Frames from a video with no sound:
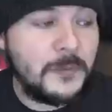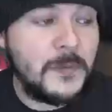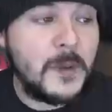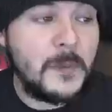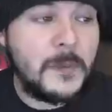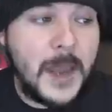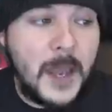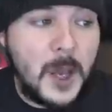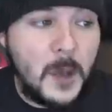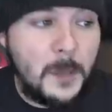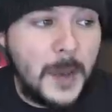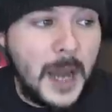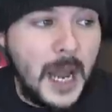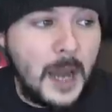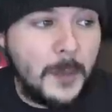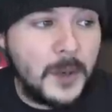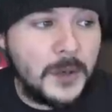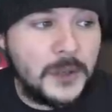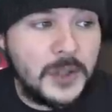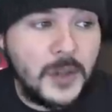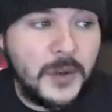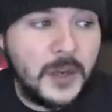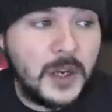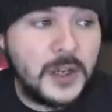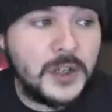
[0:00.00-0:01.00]
mail bomber to
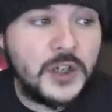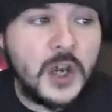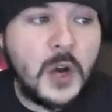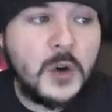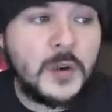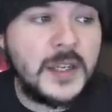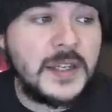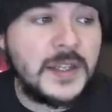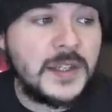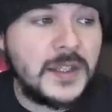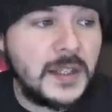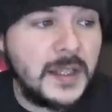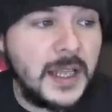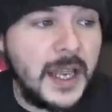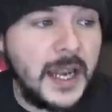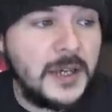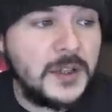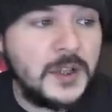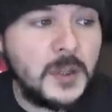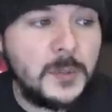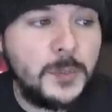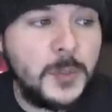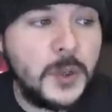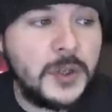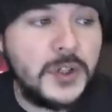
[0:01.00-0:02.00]
the Khashoggi slang to
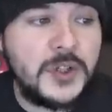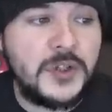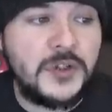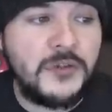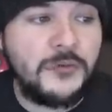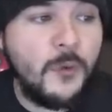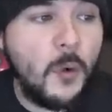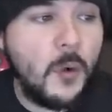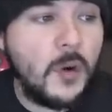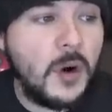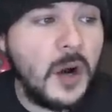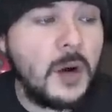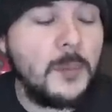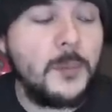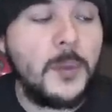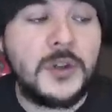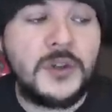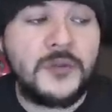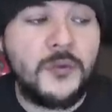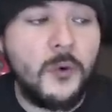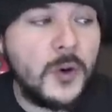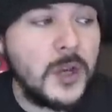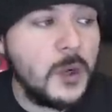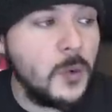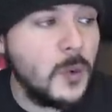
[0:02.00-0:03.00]
Bush
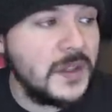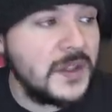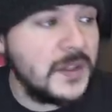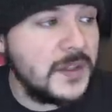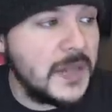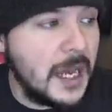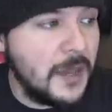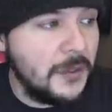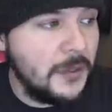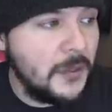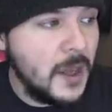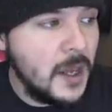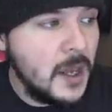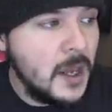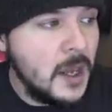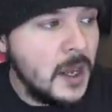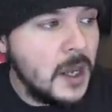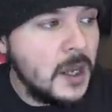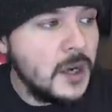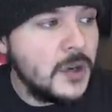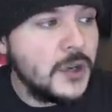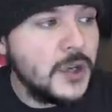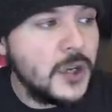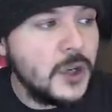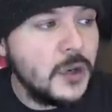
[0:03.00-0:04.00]
41's death,
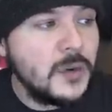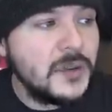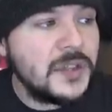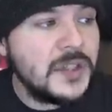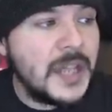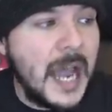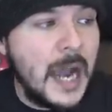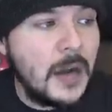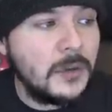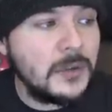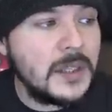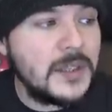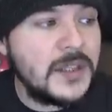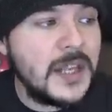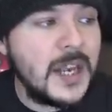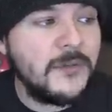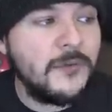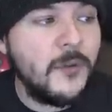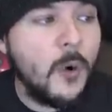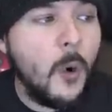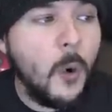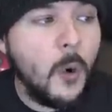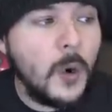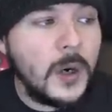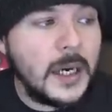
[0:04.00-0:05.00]
news outlets have
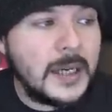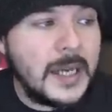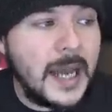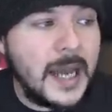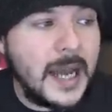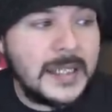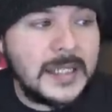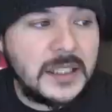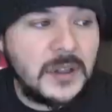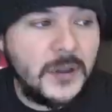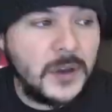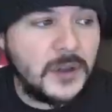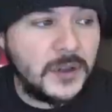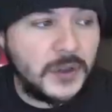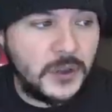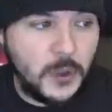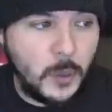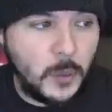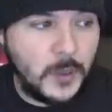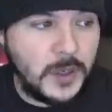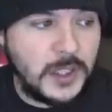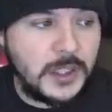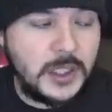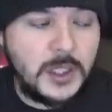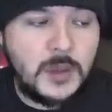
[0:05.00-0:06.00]
organized their
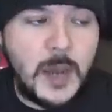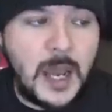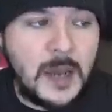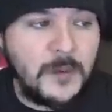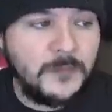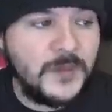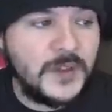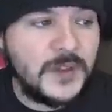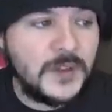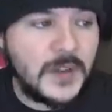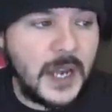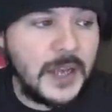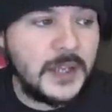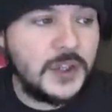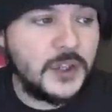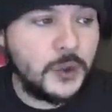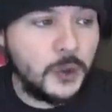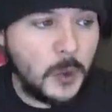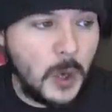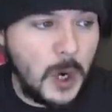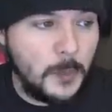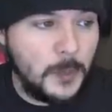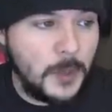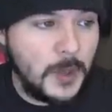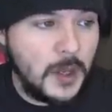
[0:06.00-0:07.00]
stories to emphasize
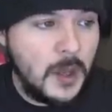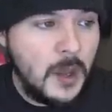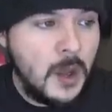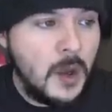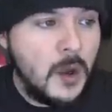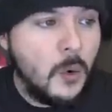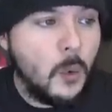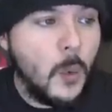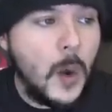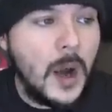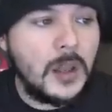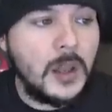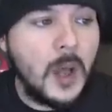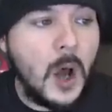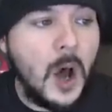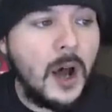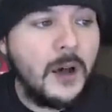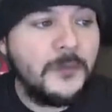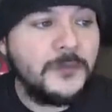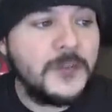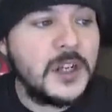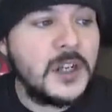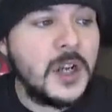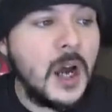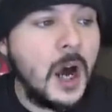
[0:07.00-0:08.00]
Trump, while
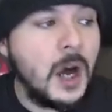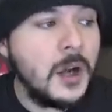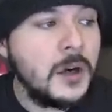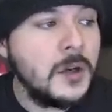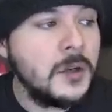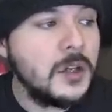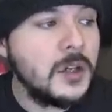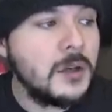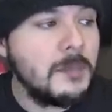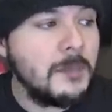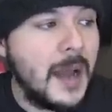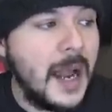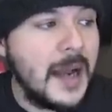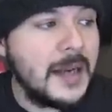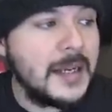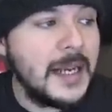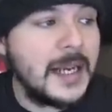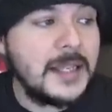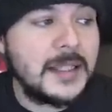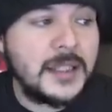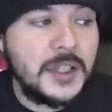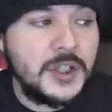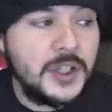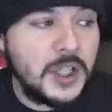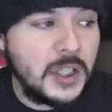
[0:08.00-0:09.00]
often undermining his
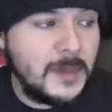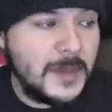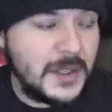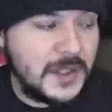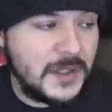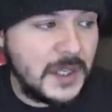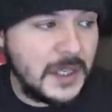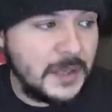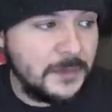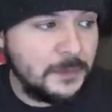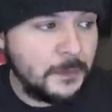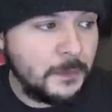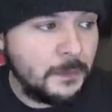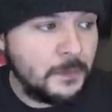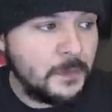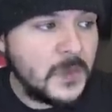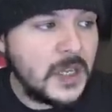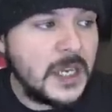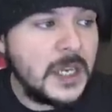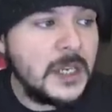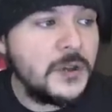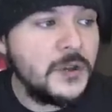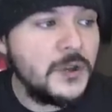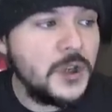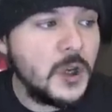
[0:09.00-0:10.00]
legitimacy.
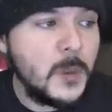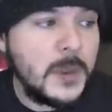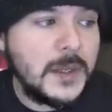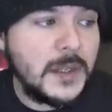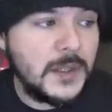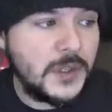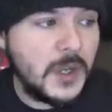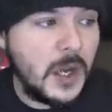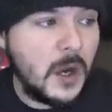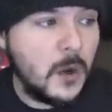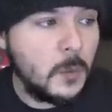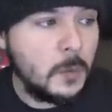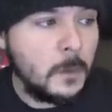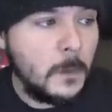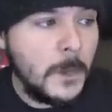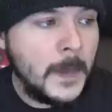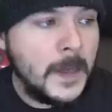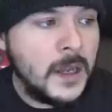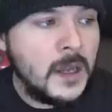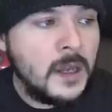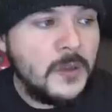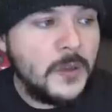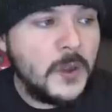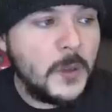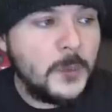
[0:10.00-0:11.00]
In doing so,
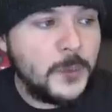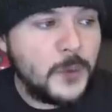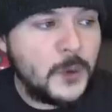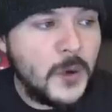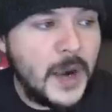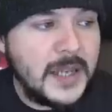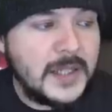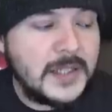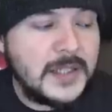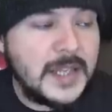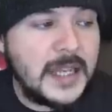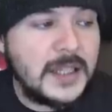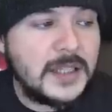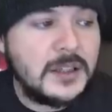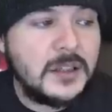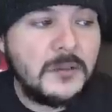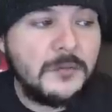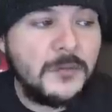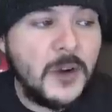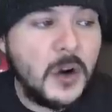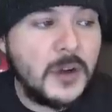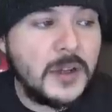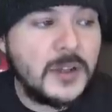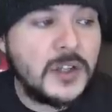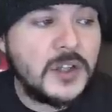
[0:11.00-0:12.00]
the press has
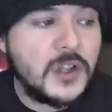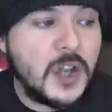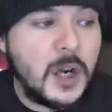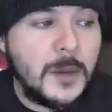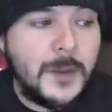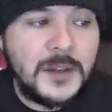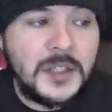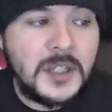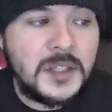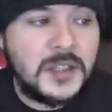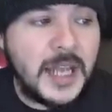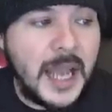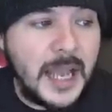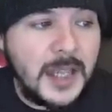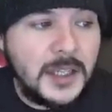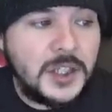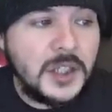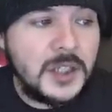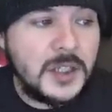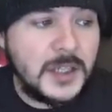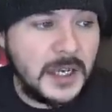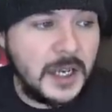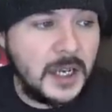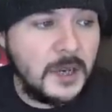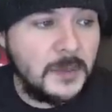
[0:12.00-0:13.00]
devoted so much attention
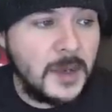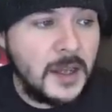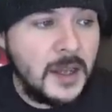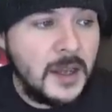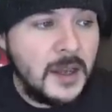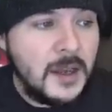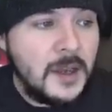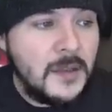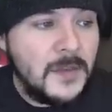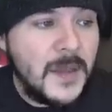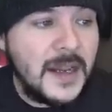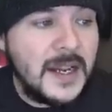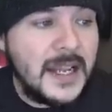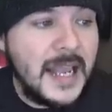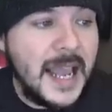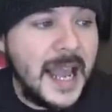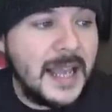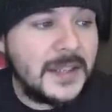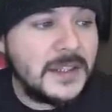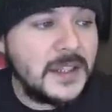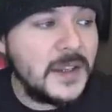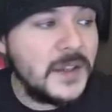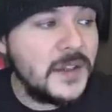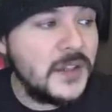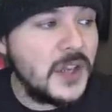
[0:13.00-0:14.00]
to him that he
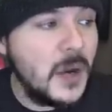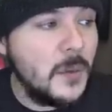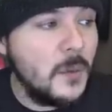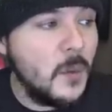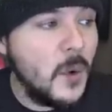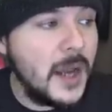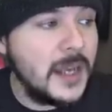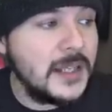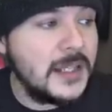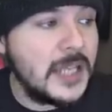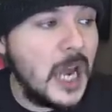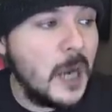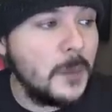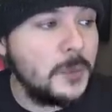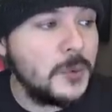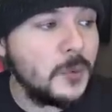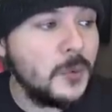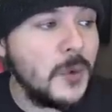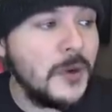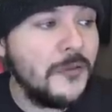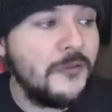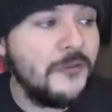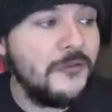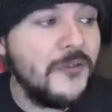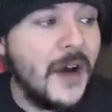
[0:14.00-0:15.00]
has in some ways helped
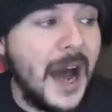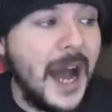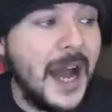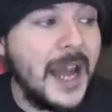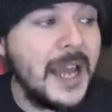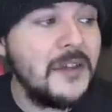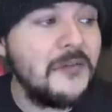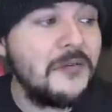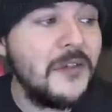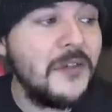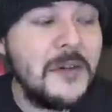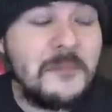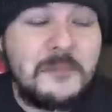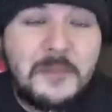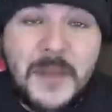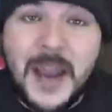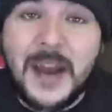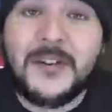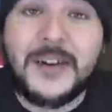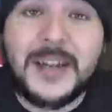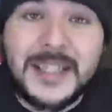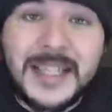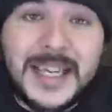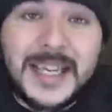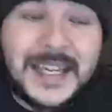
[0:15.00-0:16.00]
revive
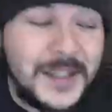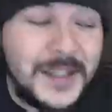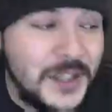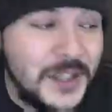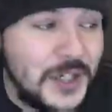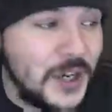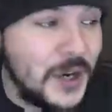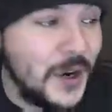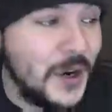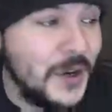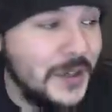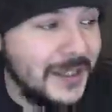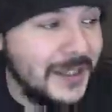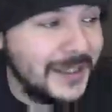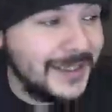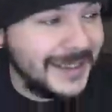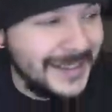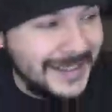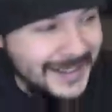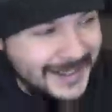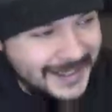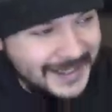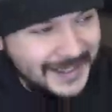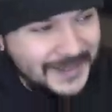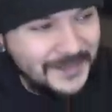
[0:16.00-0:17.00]
American
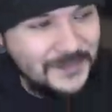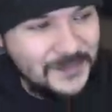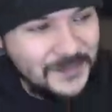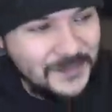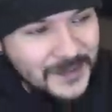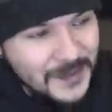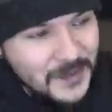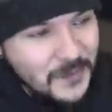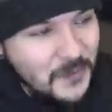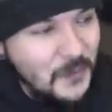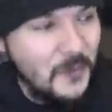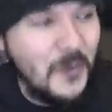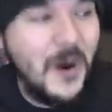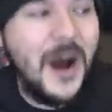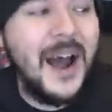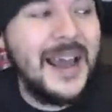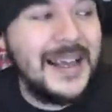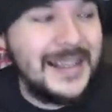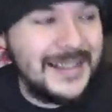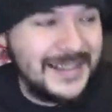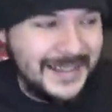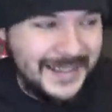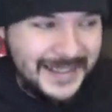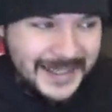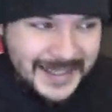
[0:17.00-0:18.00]
journalism.
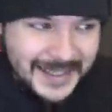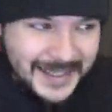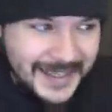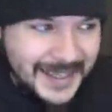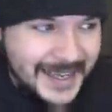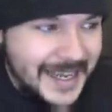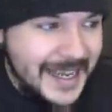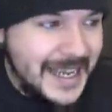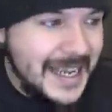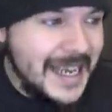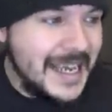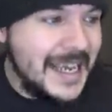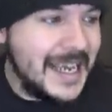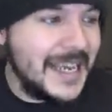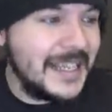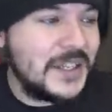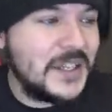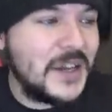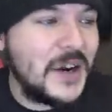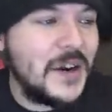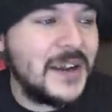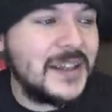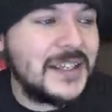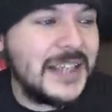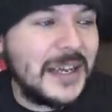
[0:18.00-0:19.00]
What? It
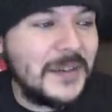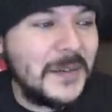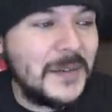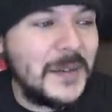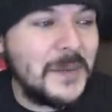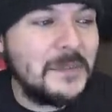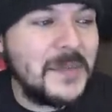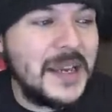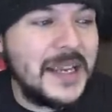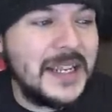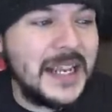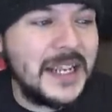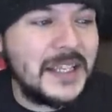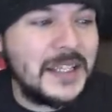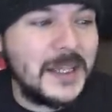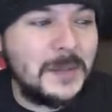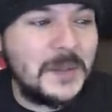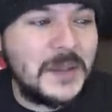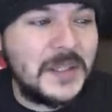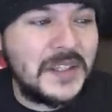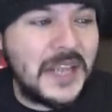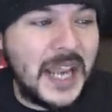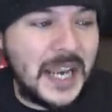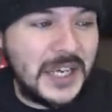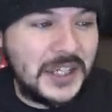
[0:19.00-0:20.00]
turns out that the media's
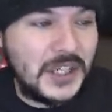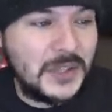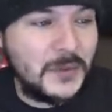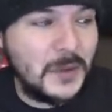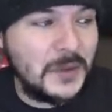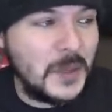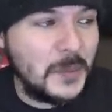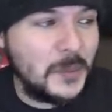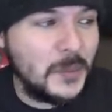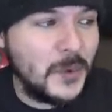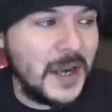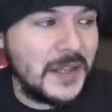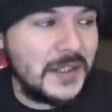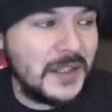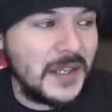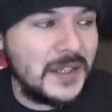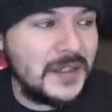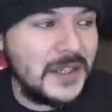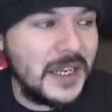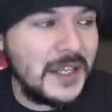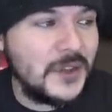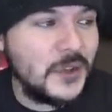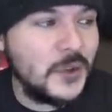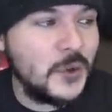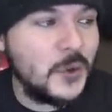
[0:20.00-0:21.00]
obsession with the president
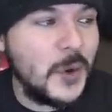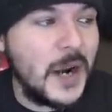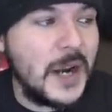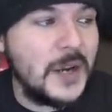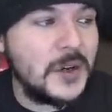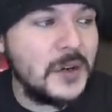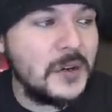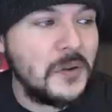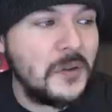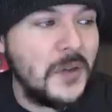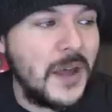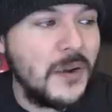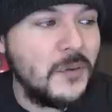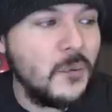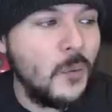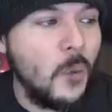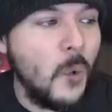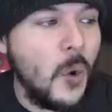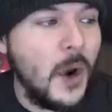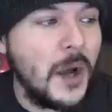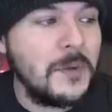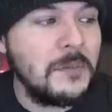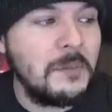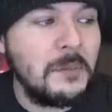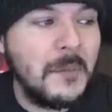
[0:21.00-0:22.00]
is greater than
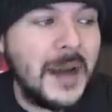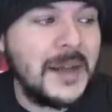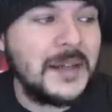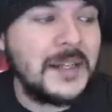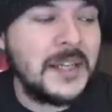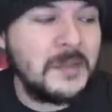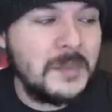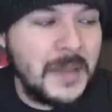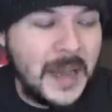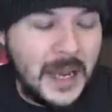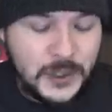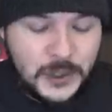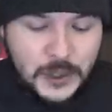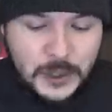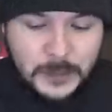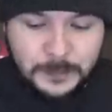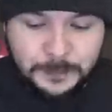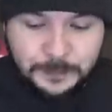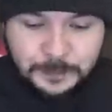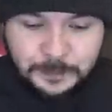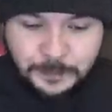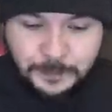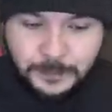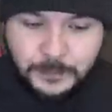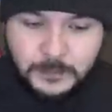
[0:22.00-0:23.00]
one might imagine.
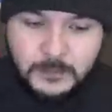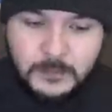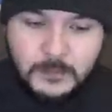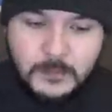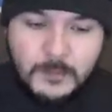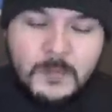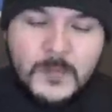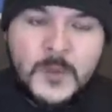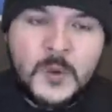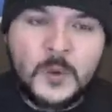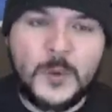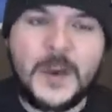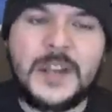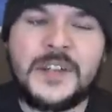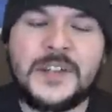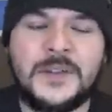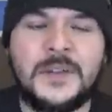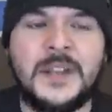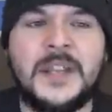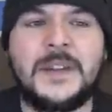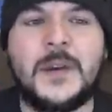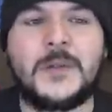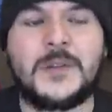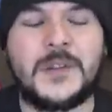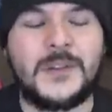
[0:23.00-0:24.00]
Recently,
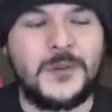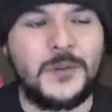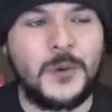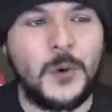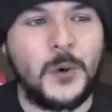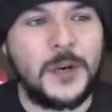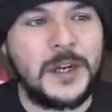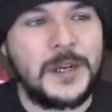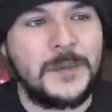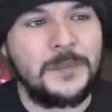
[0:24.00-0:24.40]
there was a story.